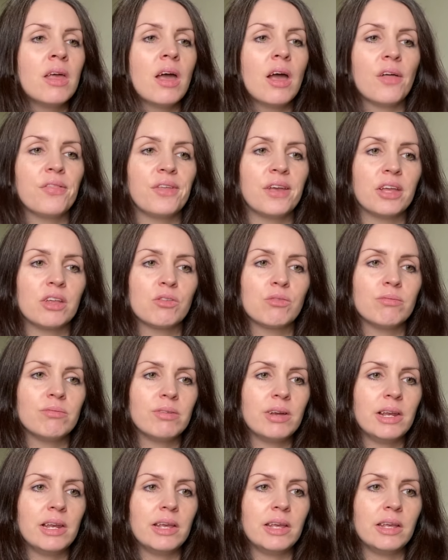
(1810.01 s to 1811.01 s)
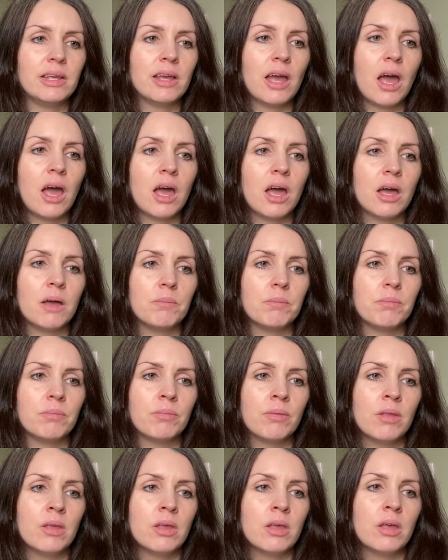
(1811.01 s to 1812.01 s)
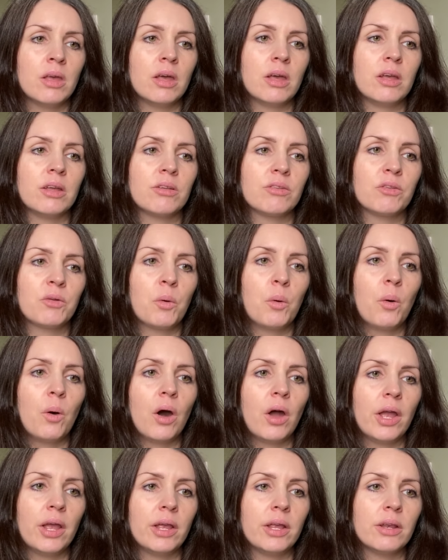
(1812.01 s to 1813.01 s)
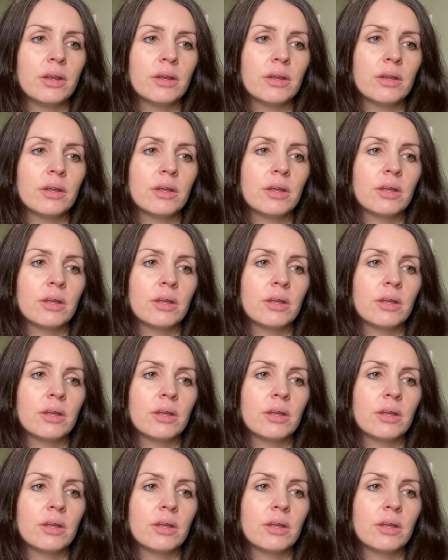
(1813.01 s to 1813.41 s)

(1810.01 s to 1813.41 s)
I think it's really, it's quite